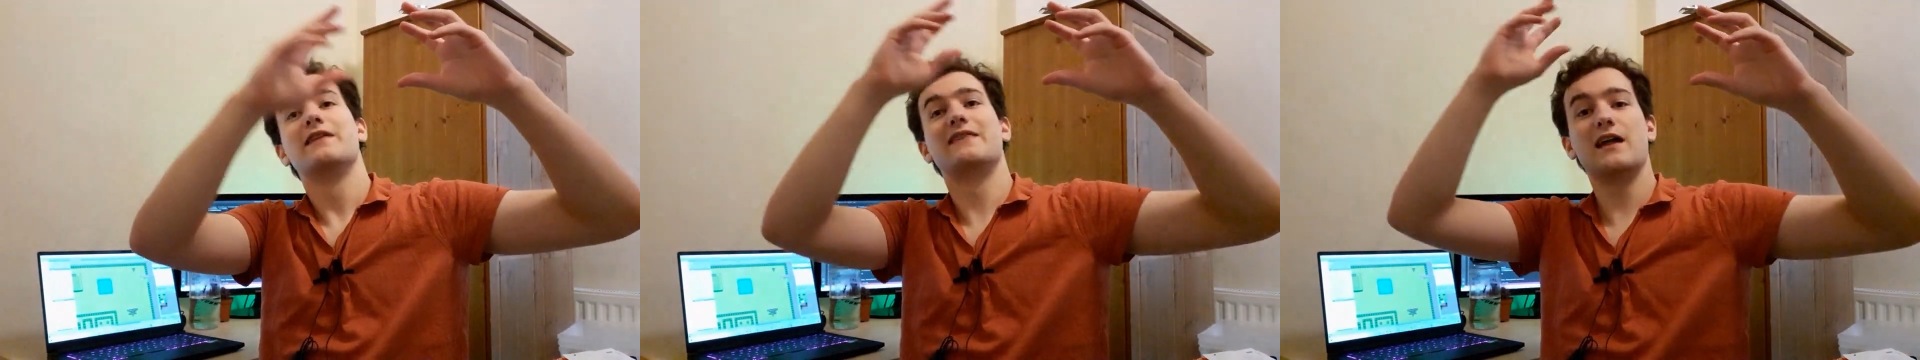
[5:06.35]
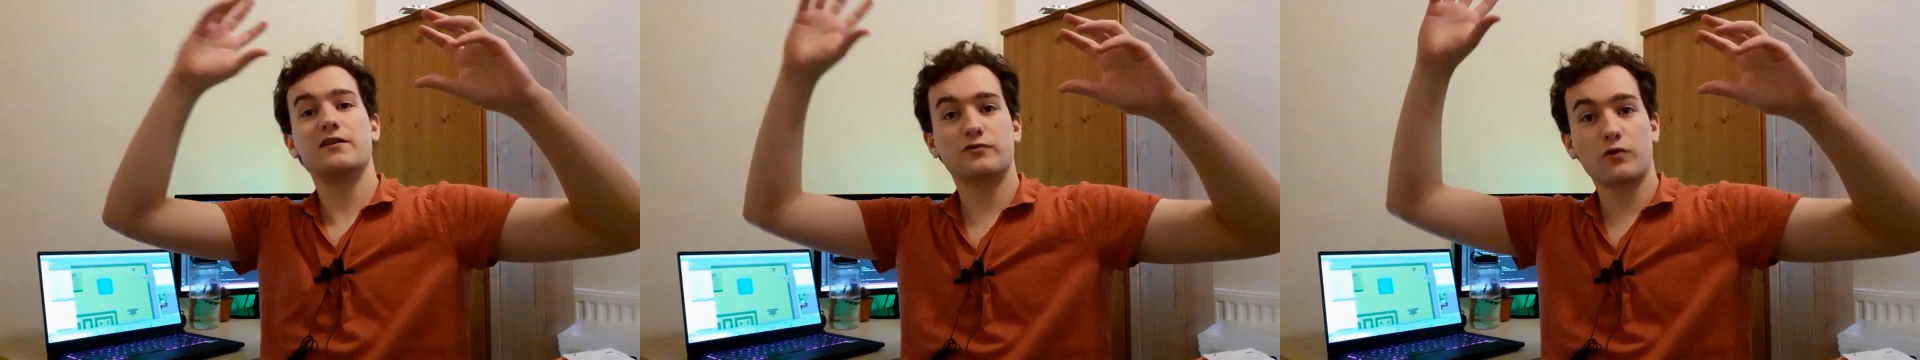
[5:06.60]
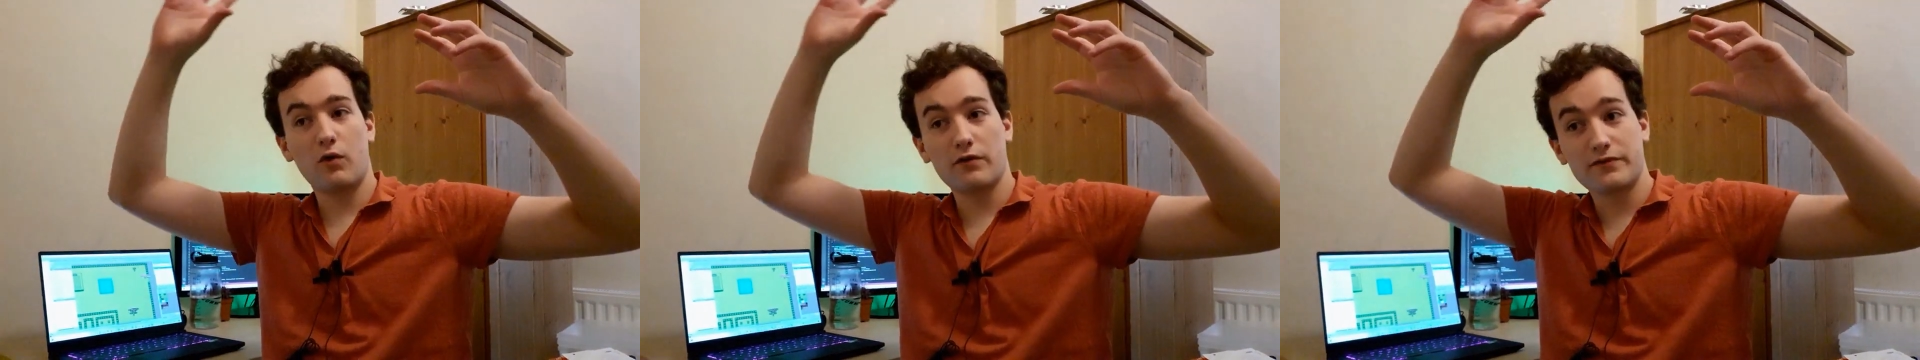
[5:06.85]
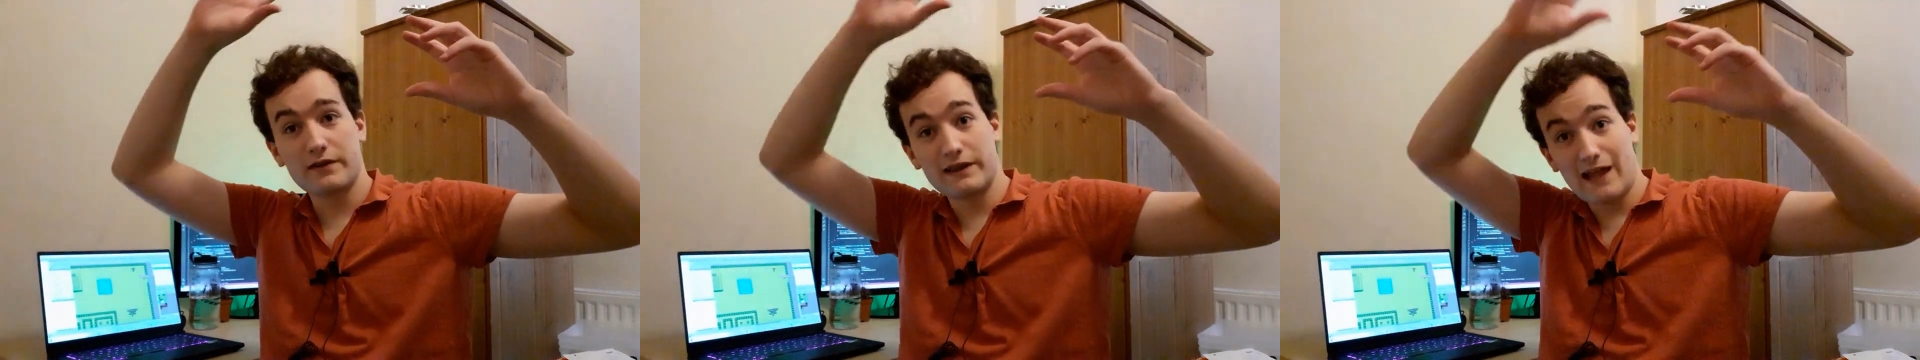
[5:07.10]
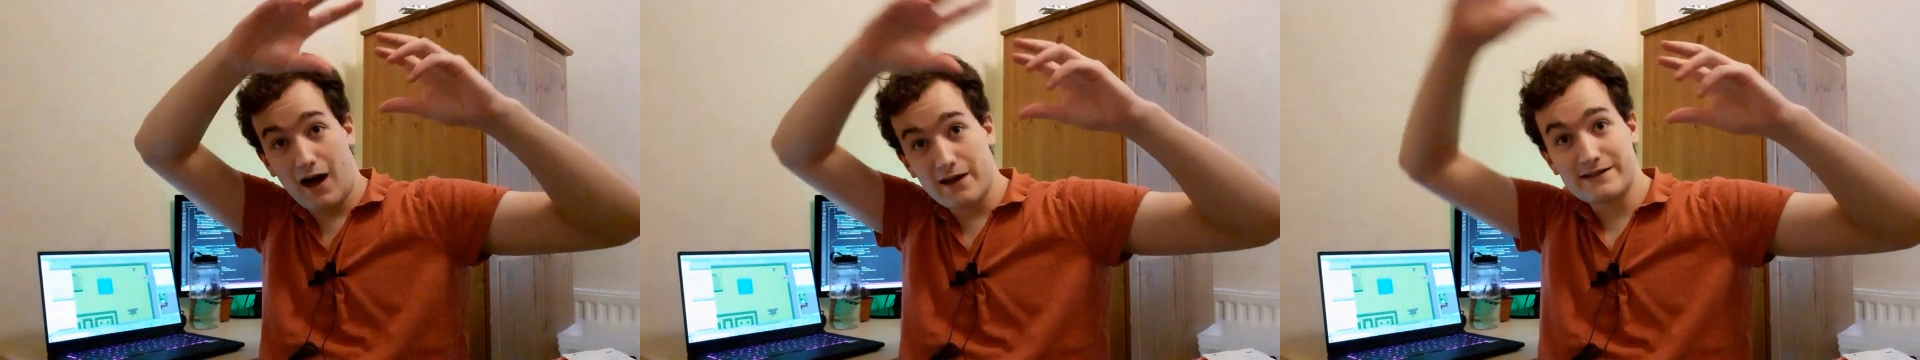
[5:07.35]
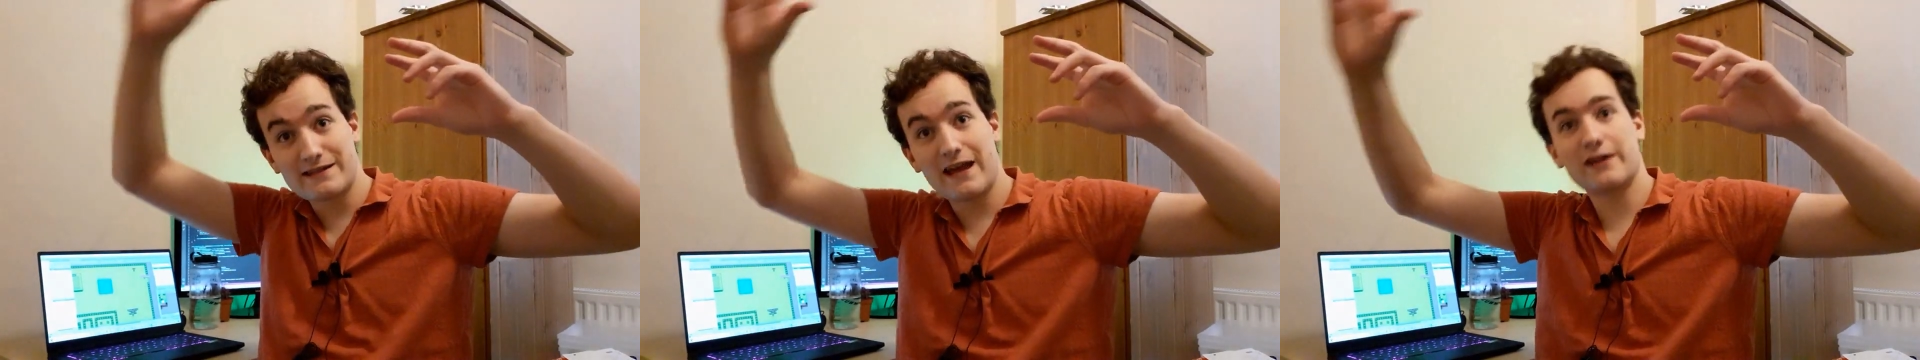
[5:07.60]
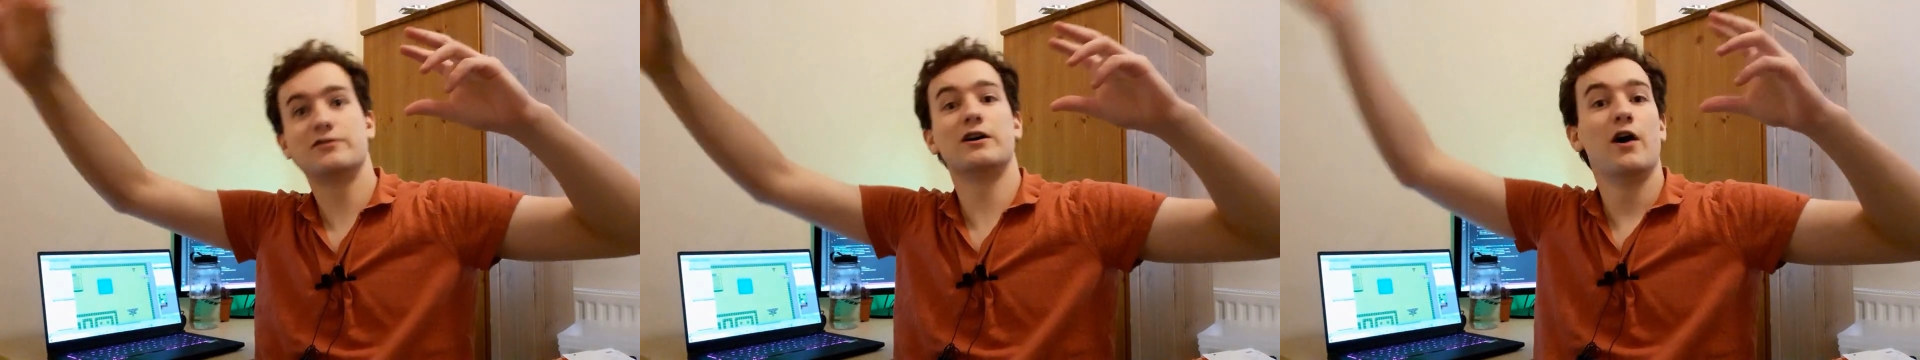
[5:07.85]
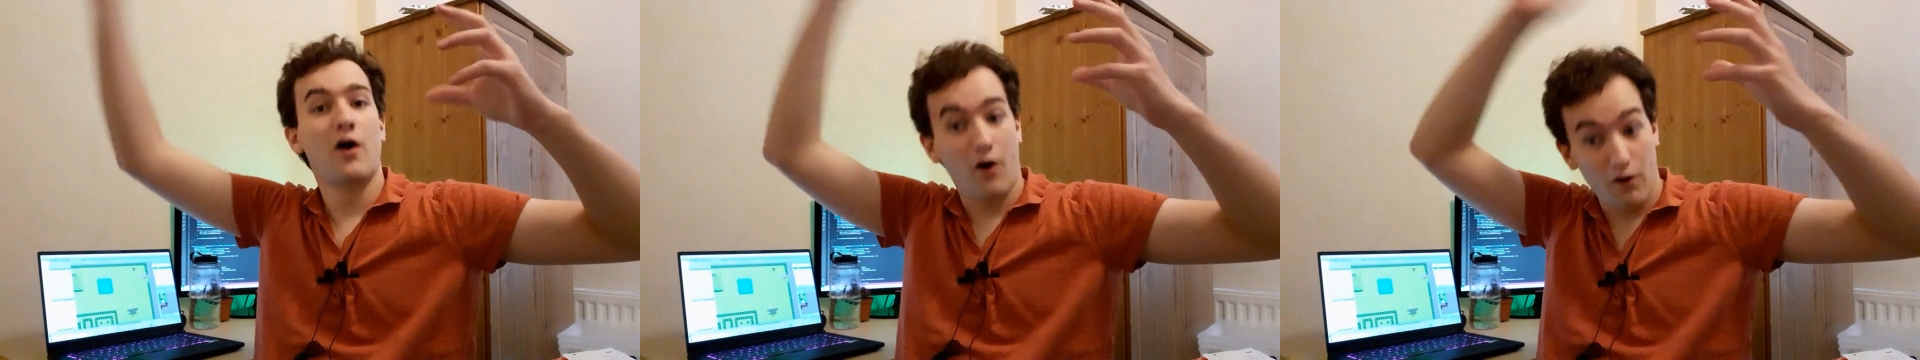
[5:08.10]
then draw the last
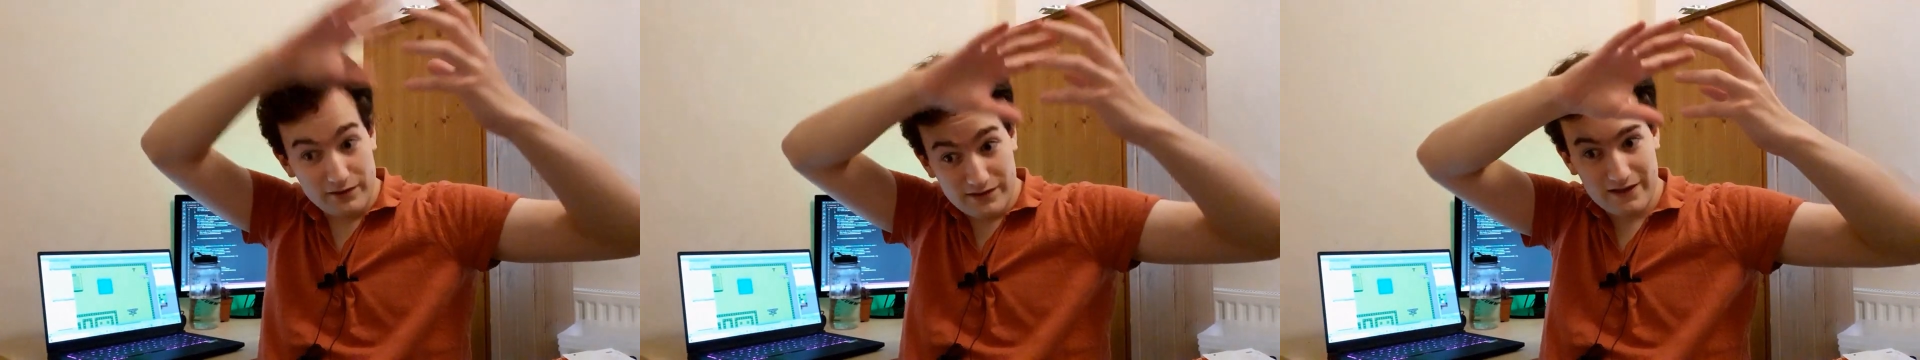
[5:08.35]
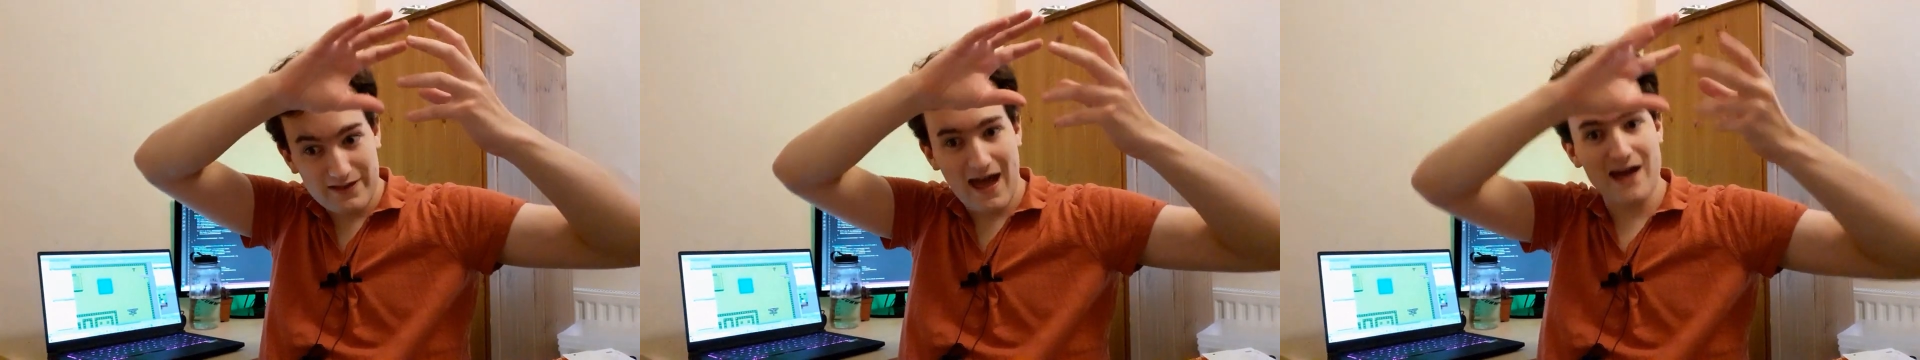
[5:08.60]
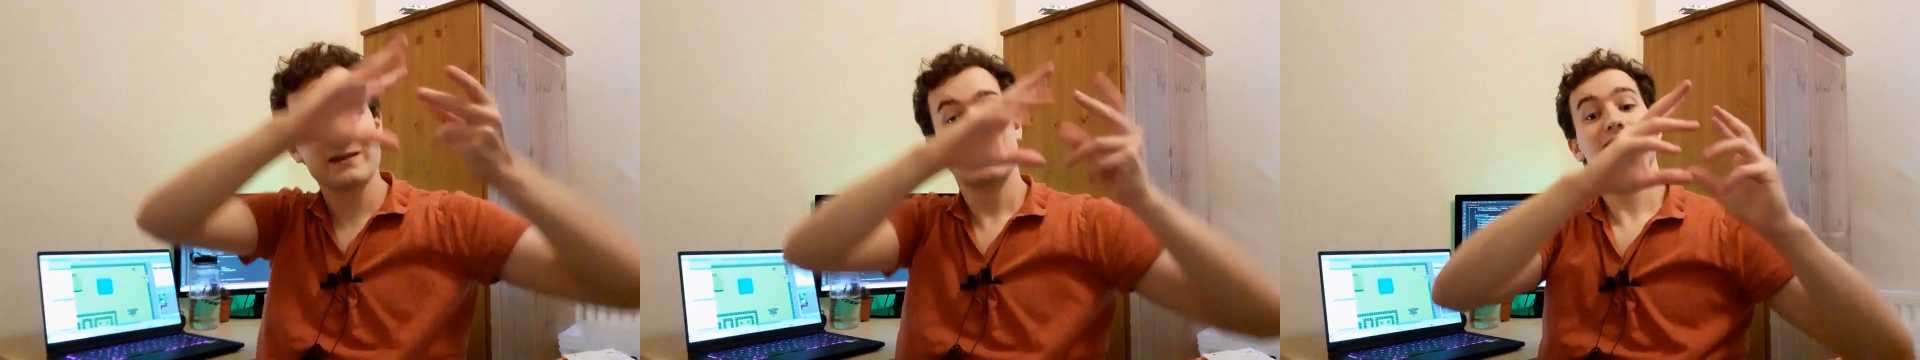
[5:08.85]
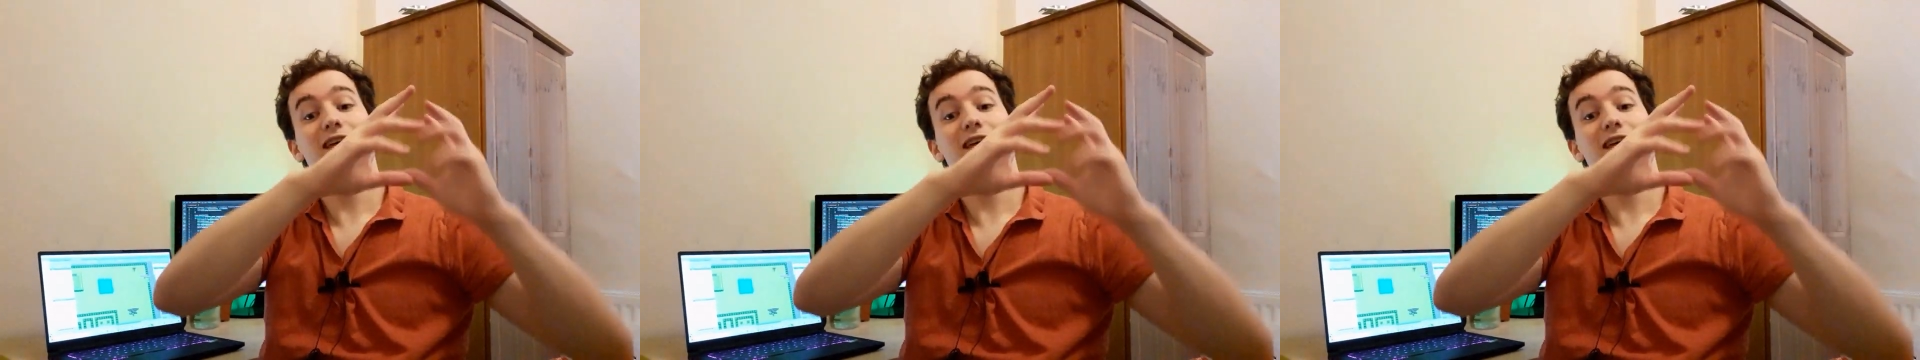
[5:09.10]
texture onto that,